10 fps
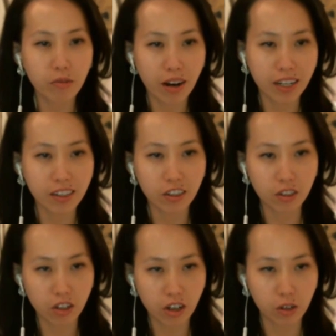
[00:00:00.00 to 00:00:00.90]
handwrite
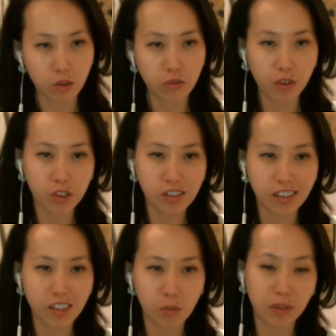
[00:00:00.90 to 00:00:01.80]
their notes
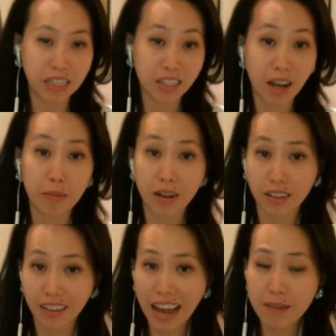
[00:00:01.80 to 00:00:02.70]
versus when they type it
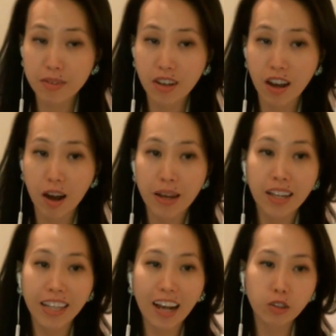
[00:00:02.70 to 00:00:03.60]
on a laptop,
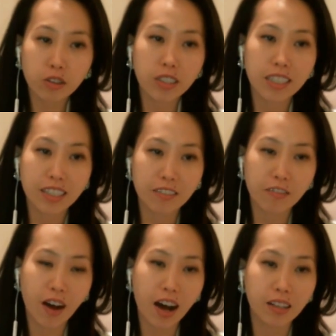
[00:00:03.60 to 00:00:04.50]
they actually
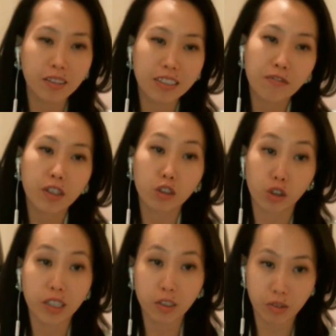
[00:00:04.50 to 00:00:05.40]
give uh,
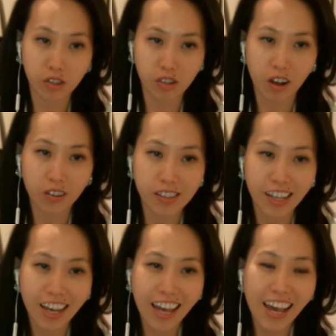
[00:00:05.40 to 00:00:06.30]
different learning results.